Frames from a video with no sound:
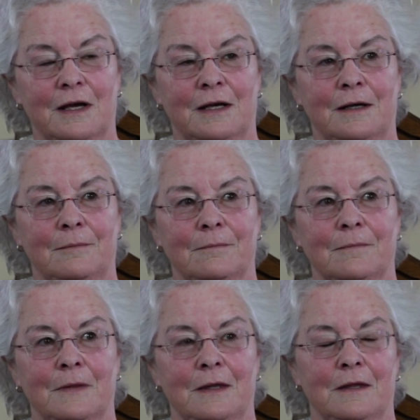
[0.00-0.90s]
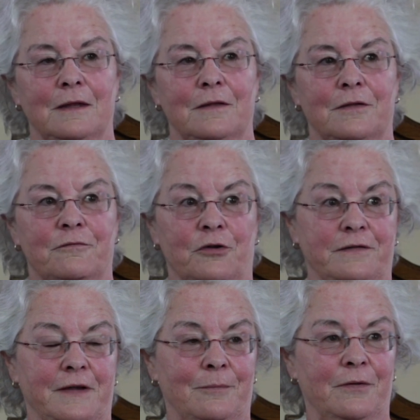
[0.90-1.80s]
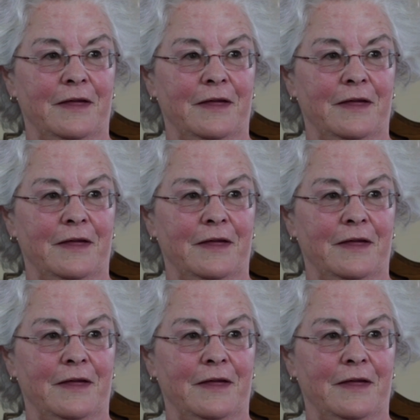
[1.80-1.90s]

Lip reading: For example,